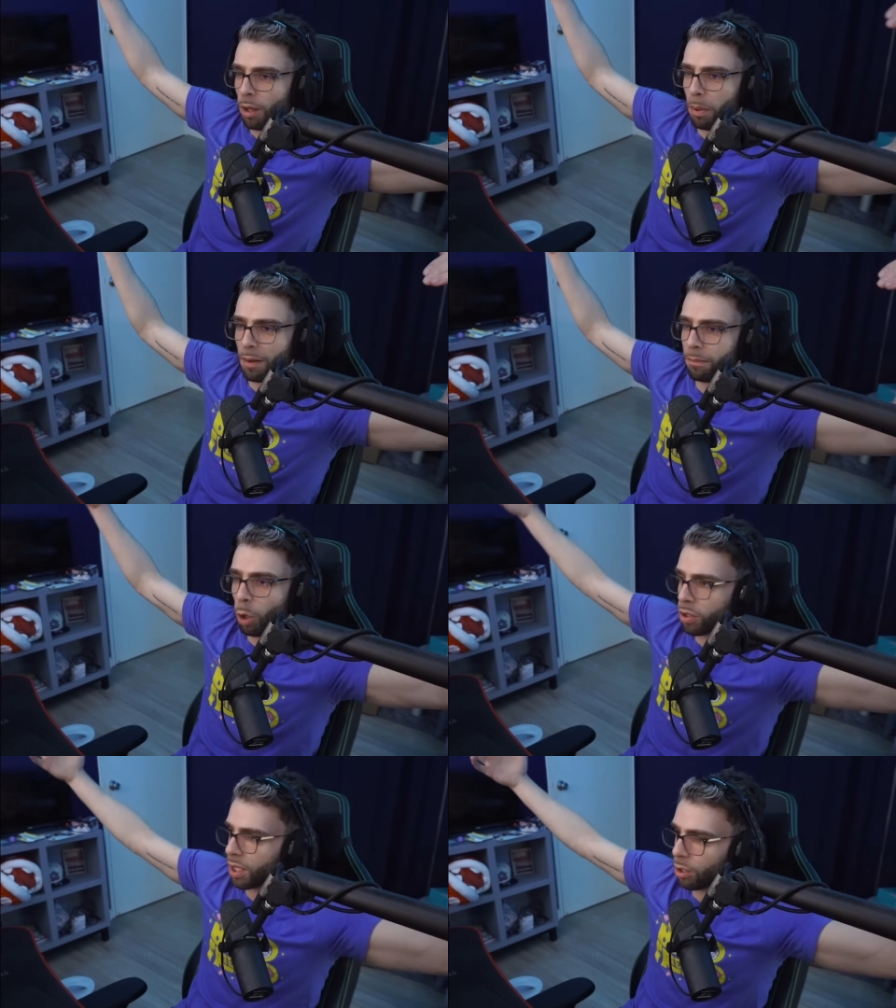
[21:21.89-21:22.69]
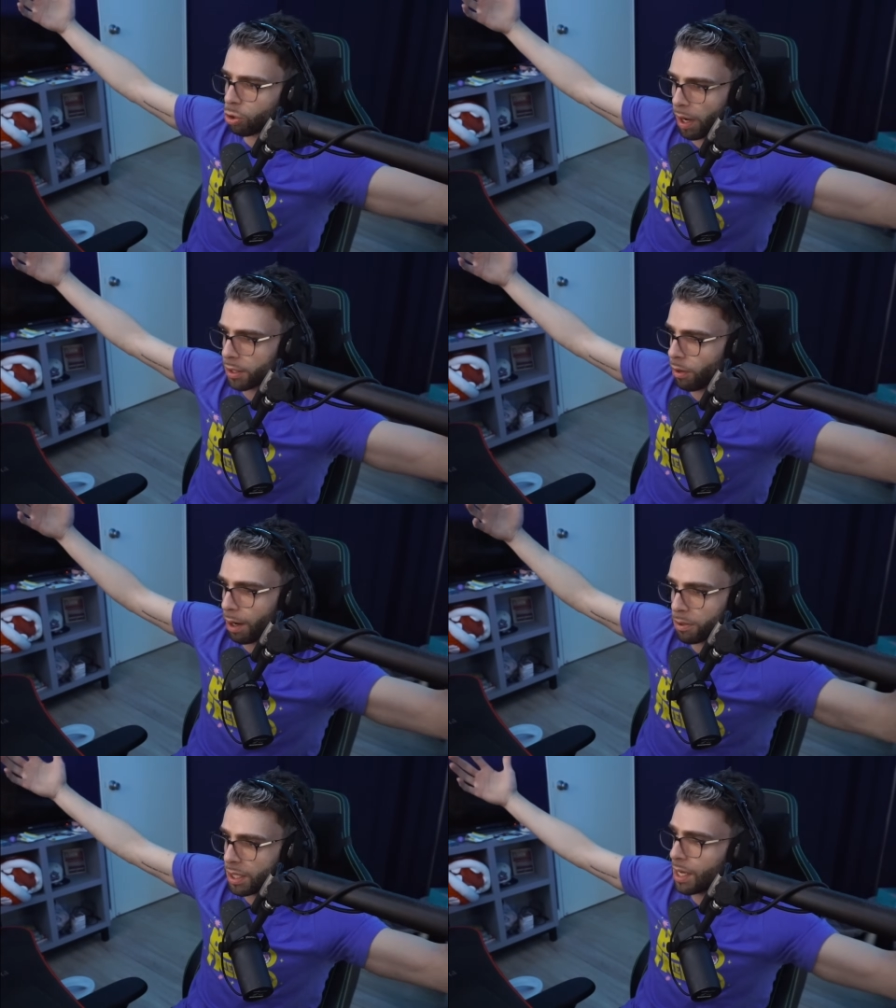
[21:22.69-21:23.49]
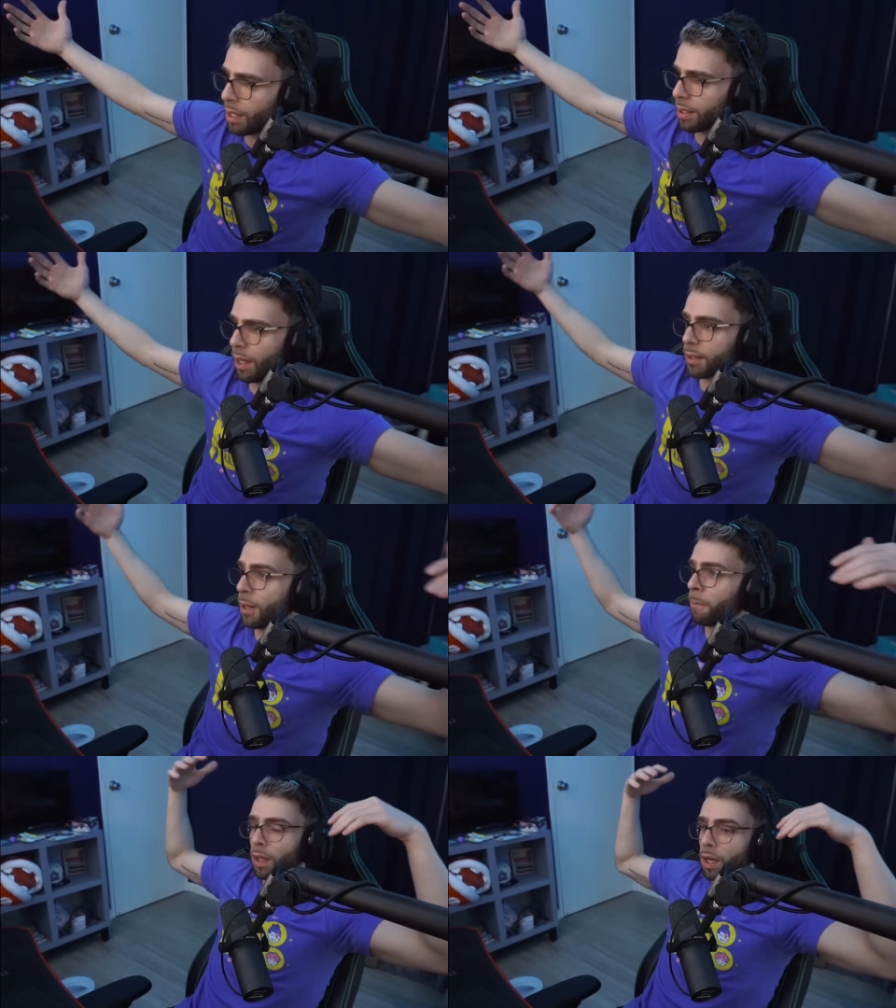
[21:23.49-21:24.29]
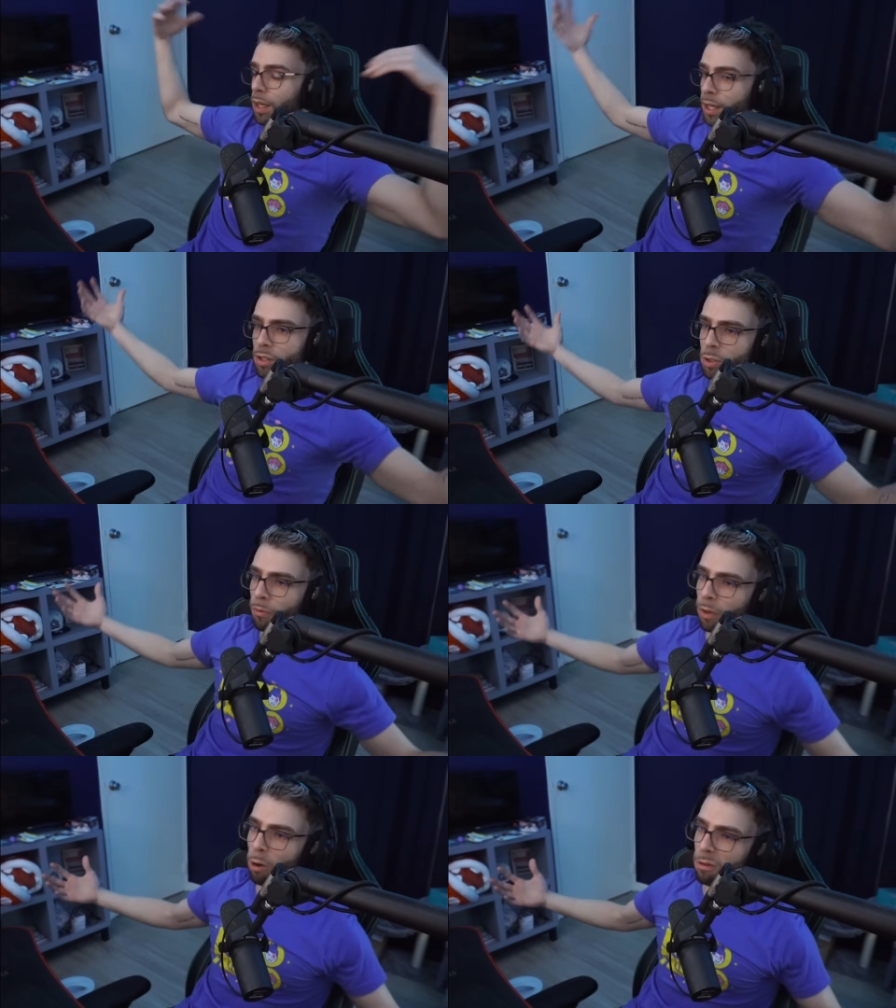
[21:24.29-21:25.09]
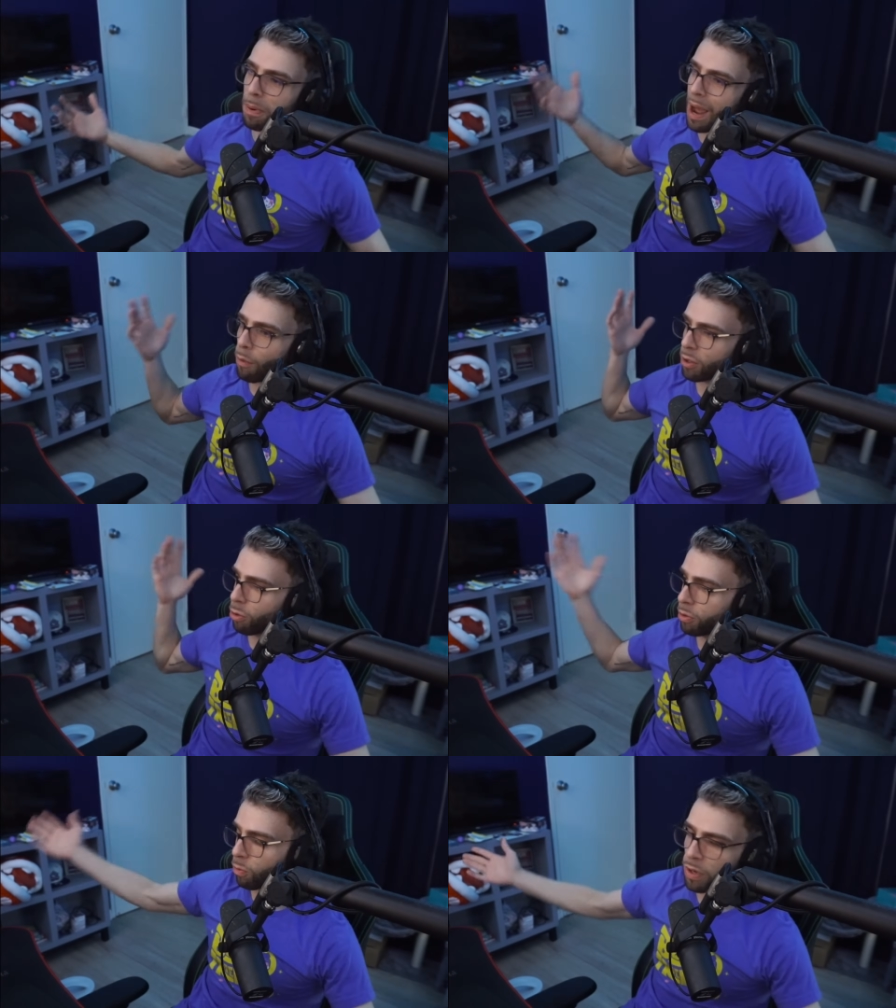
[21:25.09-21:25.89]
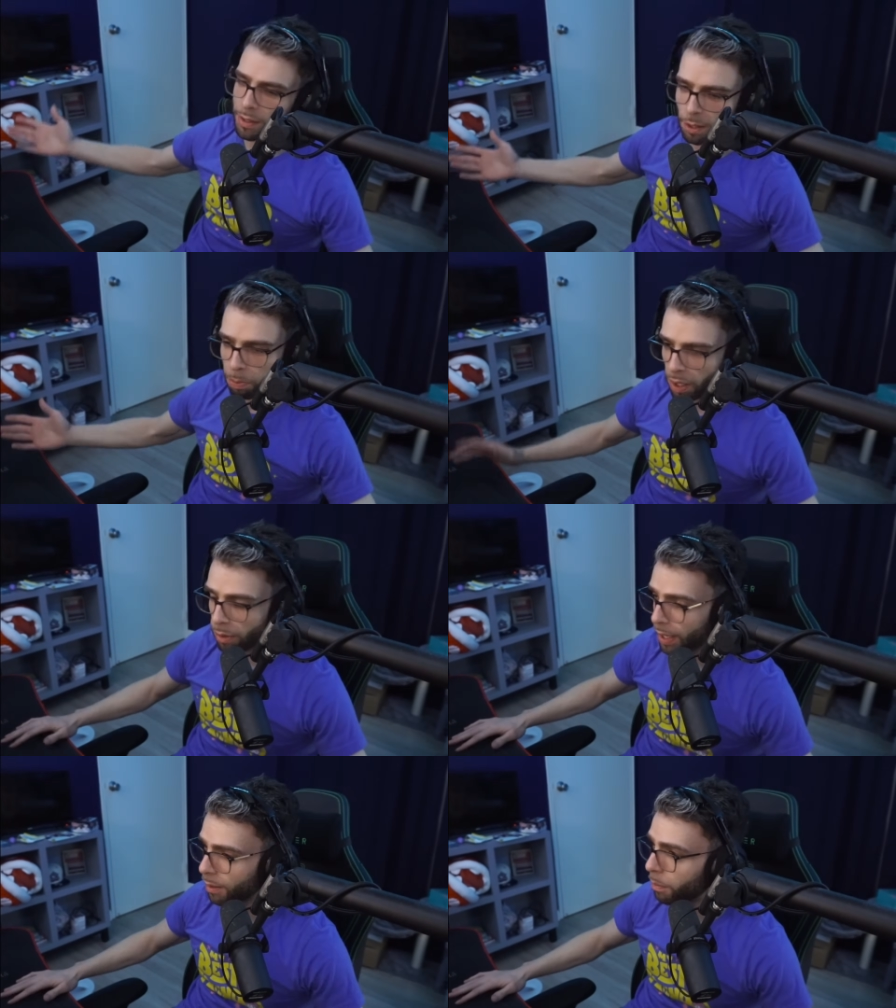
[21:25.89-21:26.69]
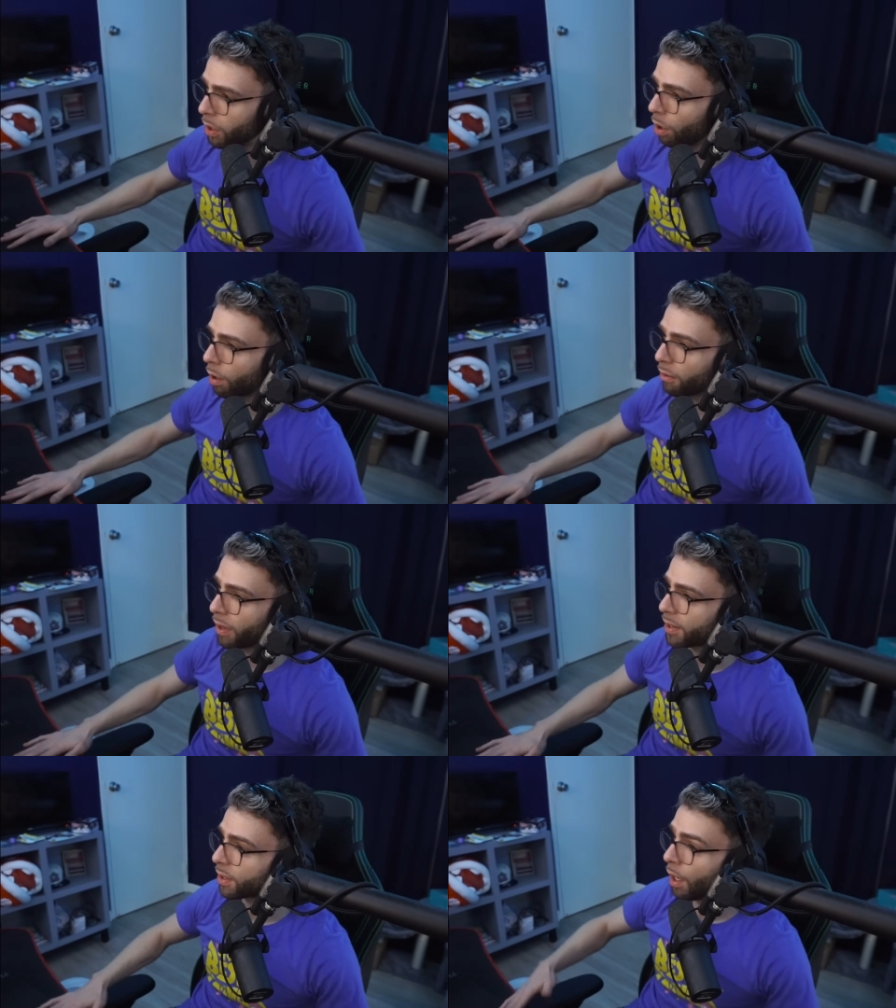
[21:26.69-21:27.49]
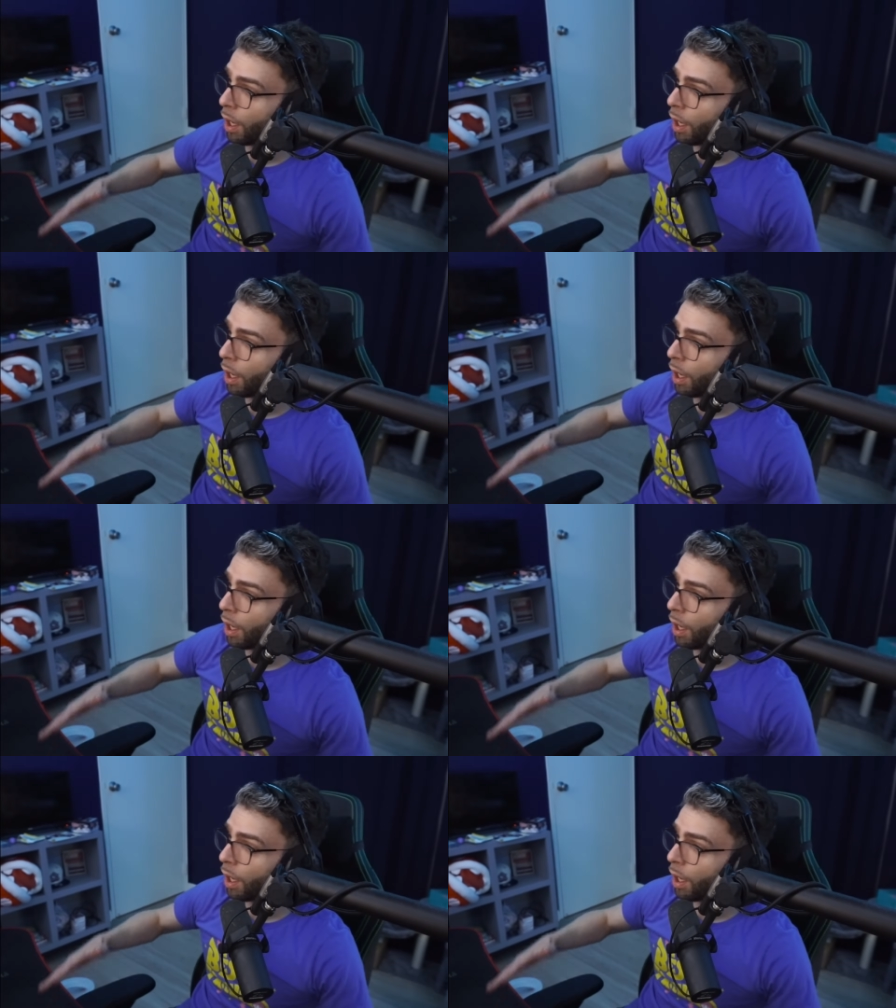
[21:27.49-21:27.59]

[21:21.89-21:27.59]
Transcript: But I'm noticing the trends, right? I'm seeing these things collections don't feel overpowering, so there's a reason to play ranked in BR and events.